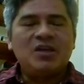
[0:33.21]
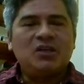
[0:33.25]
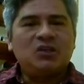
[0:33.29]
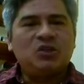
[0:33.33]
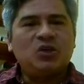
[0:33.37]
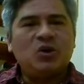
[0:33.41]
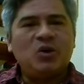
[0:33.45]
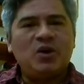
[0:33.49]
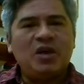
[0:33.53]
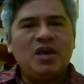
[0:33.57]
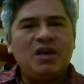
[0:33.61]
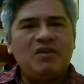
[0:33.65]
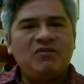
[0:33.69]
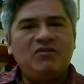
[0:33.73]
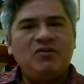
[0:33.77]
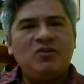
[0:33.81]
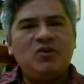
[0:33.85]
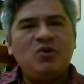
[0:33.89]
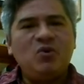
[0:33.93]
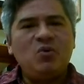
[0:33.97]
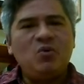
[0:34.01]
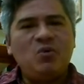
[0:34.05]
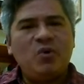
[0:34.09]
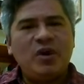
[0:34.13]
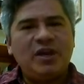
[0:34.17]
So if
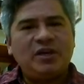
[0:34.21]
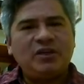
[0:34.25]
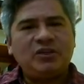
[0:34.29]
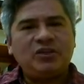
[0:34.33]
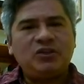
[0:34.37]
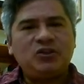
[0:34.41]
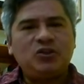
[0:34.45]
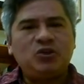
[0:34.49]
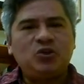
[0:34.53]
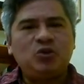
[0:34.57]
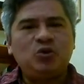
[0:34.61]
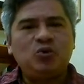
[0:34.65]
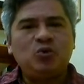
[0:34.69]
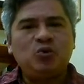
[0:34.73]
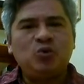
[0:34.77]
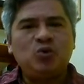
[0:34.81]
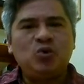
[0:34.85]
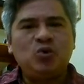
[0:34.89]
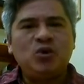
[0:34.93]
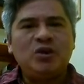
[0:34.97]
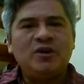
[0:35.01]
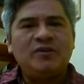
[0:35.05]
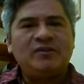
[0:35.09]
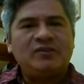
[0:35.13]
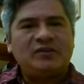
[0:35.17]
you wish
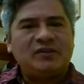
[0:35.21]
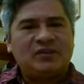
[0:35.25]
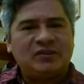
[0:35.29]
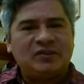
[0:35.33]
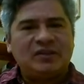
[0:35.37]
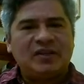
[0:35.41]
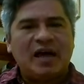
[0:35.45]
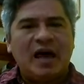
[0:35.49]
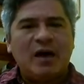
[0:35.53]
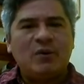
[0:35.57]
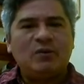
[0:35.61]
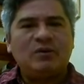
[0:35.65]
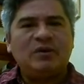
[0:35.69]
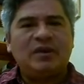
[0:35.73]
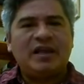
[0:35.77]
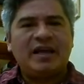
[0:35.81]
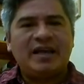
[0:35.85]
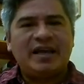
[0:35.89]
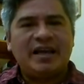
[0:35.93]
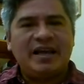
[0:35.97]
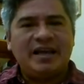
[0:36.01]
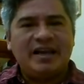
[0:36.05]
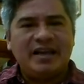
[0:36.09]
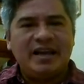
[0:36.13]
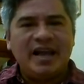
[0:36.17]
to sound
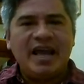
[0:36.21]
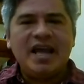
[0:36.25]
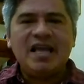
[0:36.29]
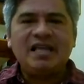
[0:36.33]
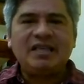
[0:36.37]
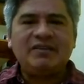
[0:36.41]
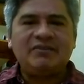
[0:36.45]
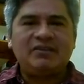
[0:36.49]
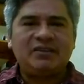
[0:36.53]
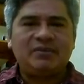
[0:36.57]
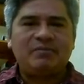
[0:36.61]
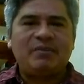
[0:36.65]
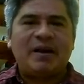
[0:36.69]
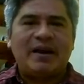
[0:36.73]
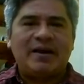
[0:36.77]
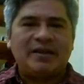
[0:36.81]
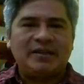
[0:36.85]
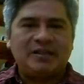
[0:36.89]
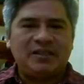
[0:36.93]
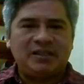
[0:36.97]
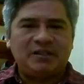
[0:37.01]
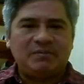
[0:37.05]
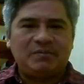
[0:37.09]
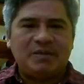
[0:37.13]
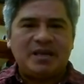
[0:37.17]
like a native Spanish
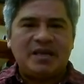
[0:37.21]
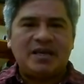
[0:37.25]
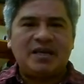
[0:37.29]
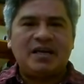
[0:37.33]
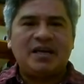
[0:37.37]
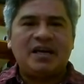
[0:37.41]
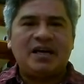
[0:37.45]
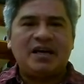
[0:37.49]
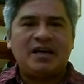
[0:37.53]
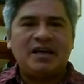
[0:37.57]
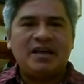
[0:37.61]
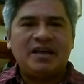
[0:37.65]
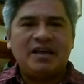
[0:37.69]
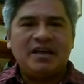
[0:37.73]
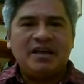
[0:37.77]
speaker,